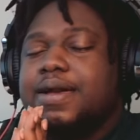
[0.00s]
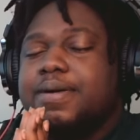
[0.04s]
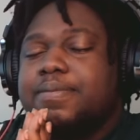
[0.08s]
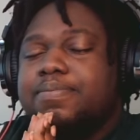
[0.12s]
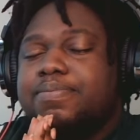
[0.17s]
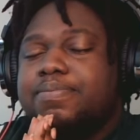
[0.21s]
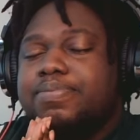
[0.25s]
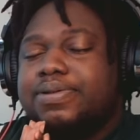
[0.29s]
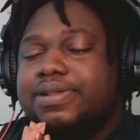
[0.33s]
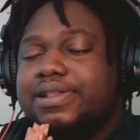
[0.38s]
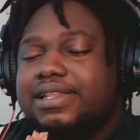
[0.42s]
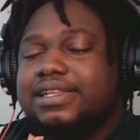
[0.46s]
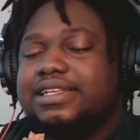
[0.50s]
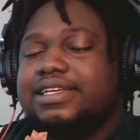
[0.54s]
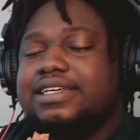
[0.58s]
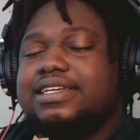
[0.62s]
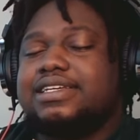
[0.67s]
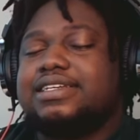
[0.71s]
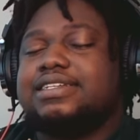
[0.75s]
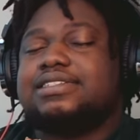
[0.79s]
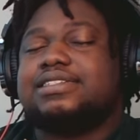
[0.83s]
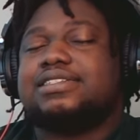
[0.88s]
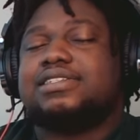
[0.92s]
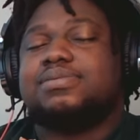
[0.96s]

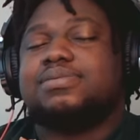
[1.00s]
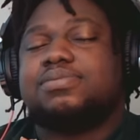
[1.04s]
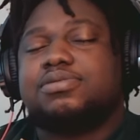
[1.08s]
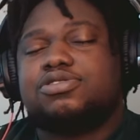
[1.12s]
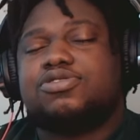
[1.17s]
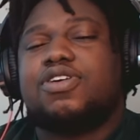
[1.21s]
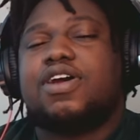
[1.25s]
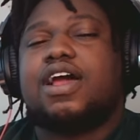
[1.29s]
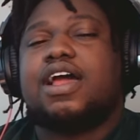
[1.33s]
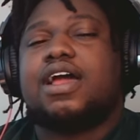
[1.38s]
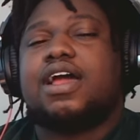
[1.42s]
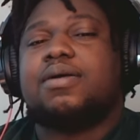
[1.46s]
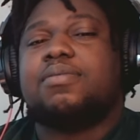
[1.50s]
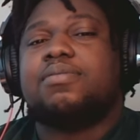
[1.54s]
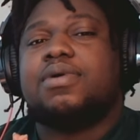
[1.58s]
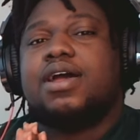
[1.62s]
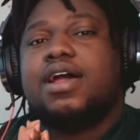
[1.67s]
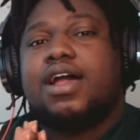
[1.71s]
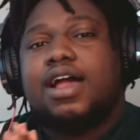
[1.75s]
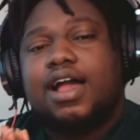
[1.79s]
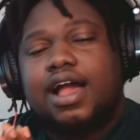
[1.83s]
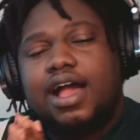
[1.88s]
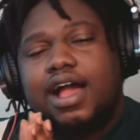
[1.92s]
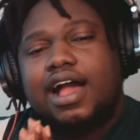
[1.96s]
Please subscribe.
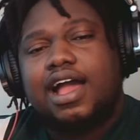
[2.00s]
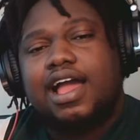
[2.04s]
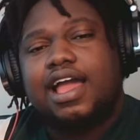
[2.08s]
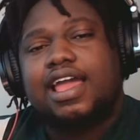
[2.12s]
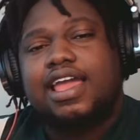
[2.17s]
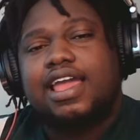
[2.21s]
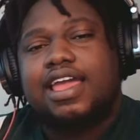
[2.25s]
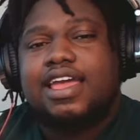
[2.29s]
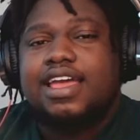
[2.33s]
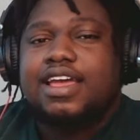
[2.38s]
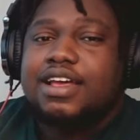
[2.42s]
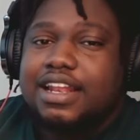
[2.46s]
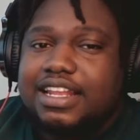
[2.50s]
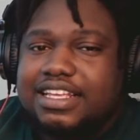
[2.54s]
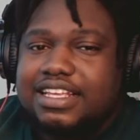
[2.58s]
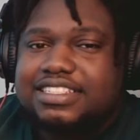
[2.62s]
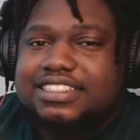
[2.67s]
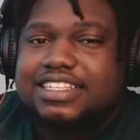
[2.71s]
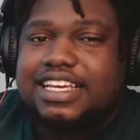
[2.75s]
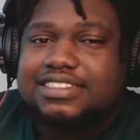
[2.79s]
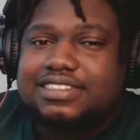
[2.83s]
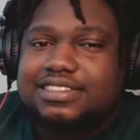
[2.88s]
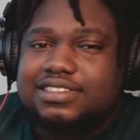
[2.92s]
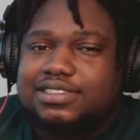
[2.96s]
Alright, let's
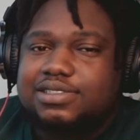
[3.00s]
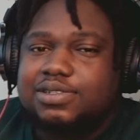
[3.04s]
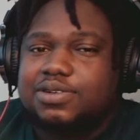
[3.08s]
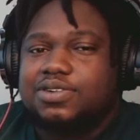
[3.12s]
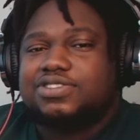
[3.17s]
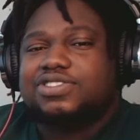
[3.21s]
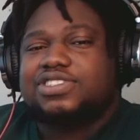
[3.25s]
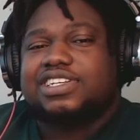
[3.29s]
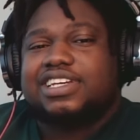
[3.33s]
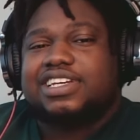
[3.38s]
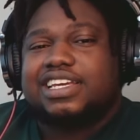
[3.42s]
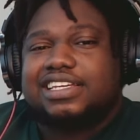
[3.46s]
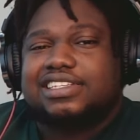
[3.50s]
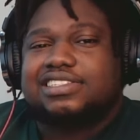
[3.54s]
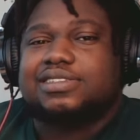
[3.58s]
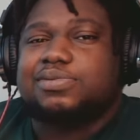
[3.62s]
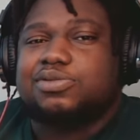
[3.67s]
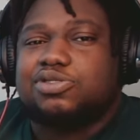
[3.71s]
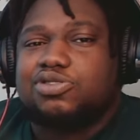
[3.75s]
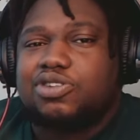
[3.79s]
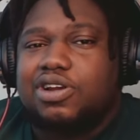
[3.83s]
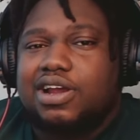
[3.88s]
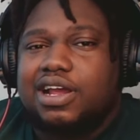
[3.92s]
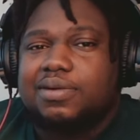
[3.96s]
get to 200k
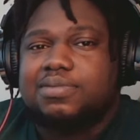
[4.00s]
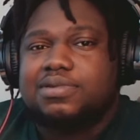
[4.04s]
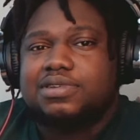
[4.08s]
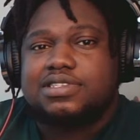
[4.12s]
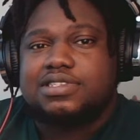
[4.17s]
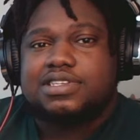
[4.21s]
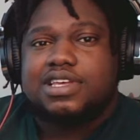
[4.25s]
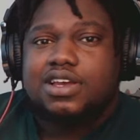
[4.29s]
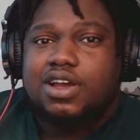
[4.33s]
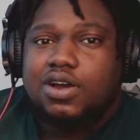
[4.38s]
subscribers.